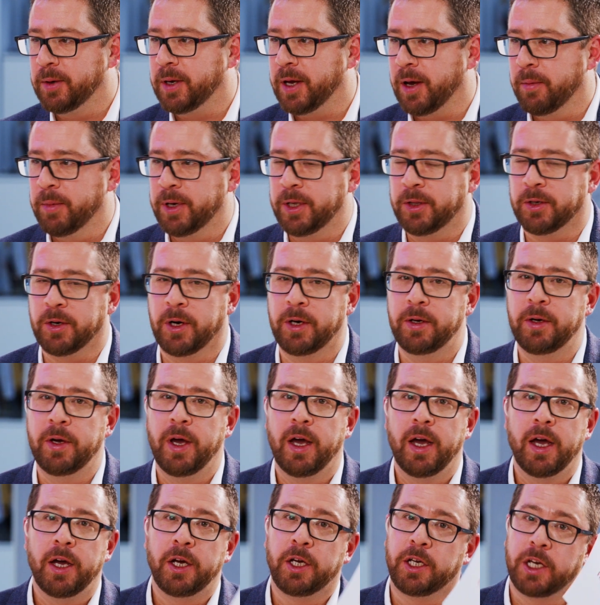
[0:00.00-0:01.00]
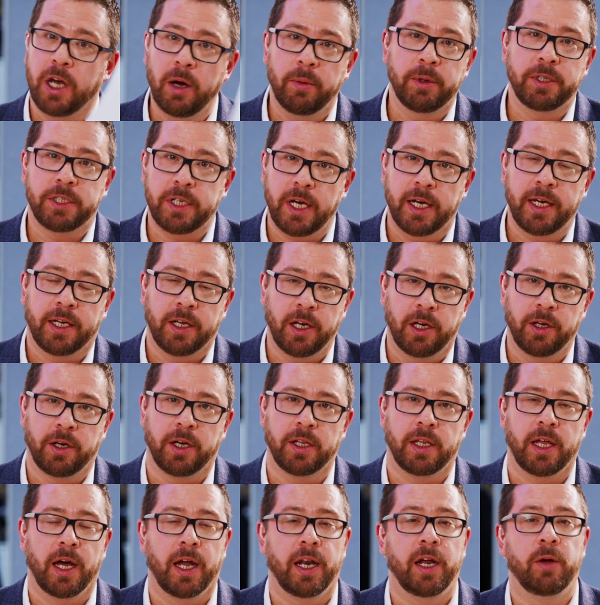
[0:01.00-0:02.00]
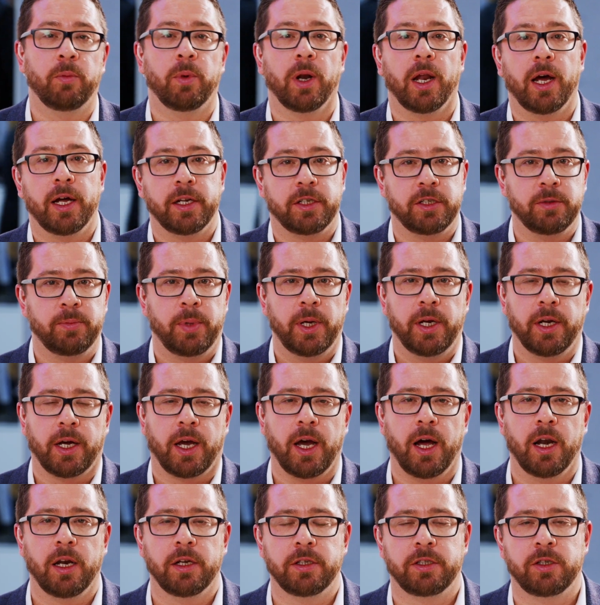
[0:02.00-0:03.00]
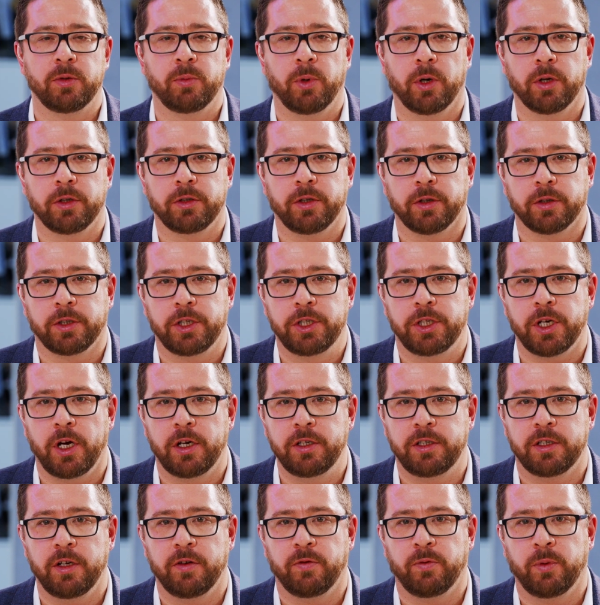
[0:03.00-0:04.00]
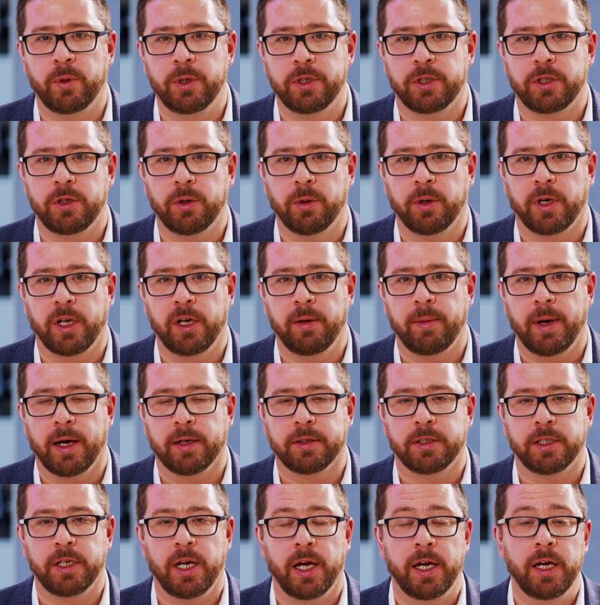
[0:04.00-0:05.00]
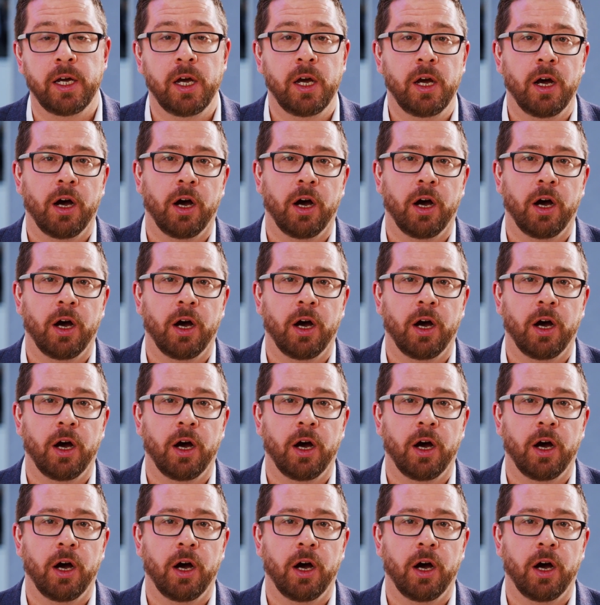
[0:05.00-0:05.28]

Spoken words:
coming through. Go and take a look at that. It will add a bit of colour to what Dr. Joseph was talking about today.